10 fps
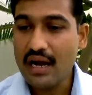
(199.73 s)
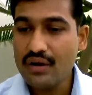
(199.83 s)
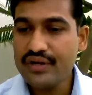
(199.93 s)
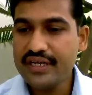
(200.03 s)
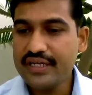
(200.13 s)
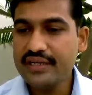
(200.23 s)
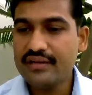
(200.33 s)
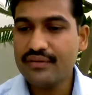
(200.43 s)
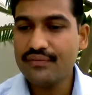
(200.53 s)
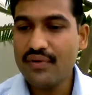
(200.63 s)
how he
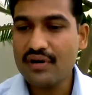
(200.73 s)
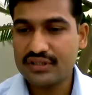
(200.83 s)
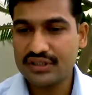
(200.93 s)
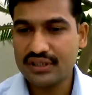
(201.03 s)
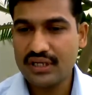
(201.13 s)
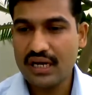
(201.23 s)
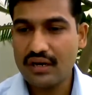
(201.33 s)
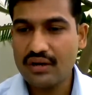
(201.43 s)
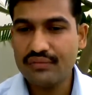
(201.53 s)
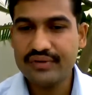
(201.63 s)
worked
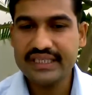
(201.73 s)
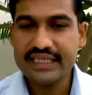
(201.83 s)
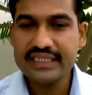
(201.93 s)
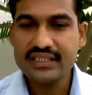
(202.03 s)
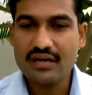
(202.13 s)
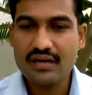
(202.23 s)
along with his